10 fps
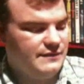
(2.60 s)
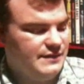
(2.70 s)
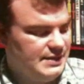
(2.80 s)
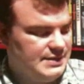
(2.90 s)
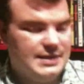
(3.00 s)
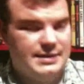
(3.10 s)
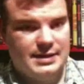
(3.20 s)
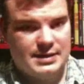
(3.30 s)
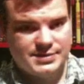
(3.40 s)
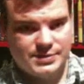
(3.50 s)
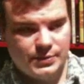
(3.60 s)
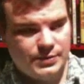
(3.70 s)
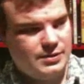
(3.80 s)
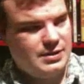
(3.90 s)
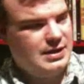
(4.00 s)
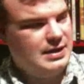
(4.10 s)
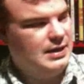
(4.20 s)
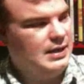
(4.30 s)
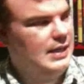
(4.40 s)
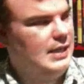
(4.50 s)
Then we have The Dead Next Door.
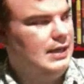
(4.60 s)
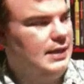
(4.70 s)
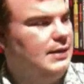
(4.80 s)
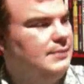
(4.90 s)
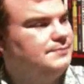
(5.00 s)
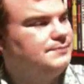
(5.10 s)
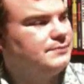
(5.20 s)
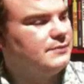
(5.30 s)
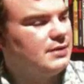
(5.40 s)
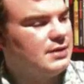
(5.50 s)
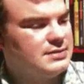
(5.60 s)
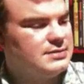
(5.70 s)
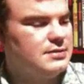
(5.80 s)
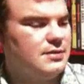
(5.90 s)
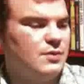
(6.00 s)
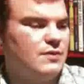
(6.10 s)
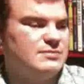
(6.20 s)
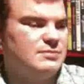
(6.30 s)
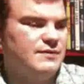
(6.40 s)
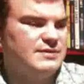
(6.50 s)
This is
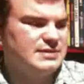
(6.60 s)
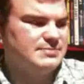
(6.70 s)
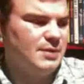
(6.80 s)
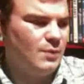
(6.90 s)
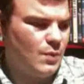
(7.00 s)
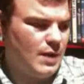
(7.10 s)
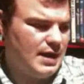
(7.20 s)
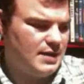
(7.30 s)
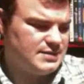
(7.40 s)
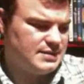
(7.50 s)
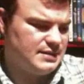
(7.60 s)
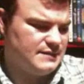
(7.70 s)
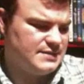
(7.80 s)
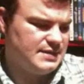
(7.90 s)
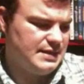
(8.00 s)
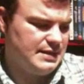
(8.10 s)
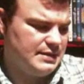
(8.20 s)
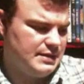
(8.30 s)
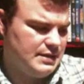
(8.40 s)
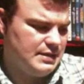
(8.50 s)
another one of those movies. It's been a while since I've
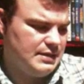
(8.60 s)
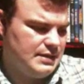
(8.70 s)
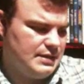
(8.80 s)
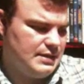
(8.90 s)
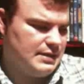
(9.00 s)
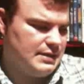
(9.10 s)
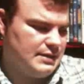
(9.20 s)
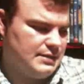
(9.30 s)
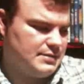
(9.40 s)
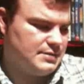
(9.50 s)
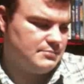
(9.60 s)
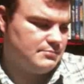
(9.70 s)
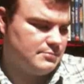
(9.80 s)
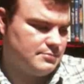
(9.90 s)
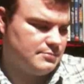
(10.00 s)
seen, and